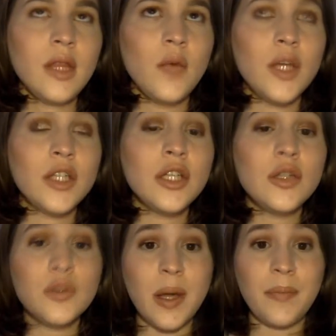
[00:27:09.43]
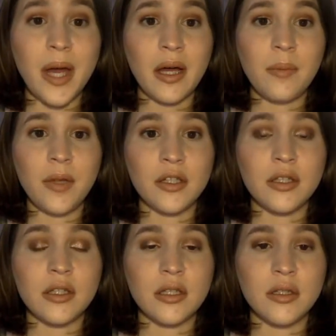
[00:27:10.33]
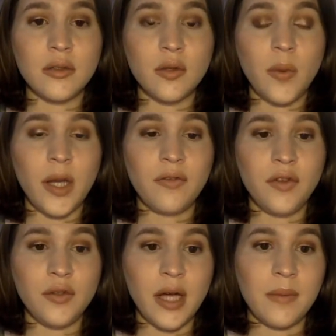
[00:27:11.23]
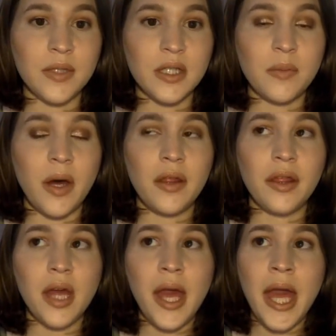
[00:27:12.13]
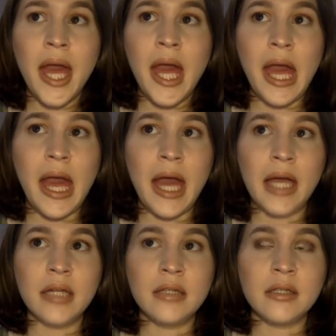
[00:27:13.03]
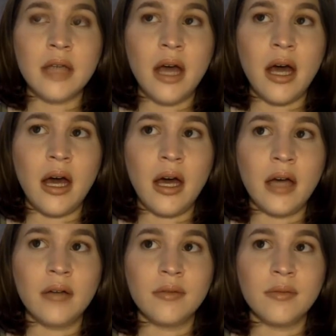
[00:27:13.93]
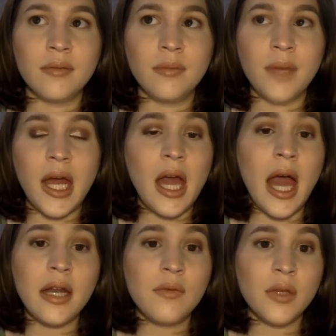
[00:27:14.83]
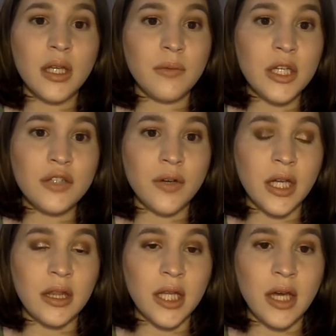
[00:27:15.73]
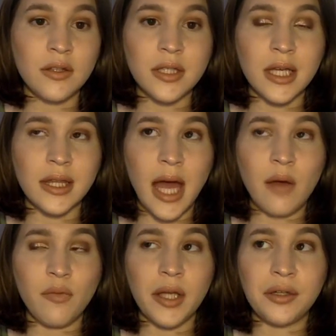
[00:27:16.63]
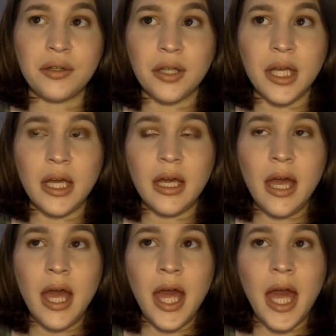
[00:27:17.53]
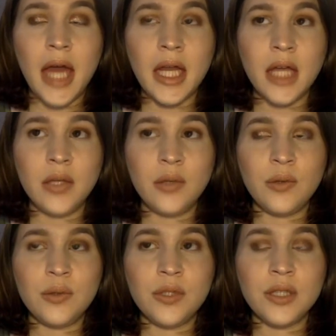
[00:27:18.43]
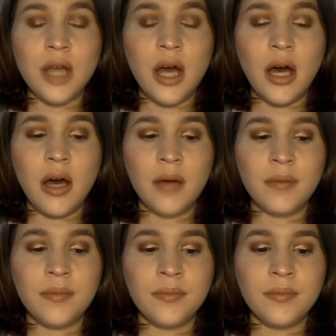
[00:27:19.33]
I did use my Becca blushes quite a few times this month, and, but I didn't really reach for anything else like that regularly, and I used, I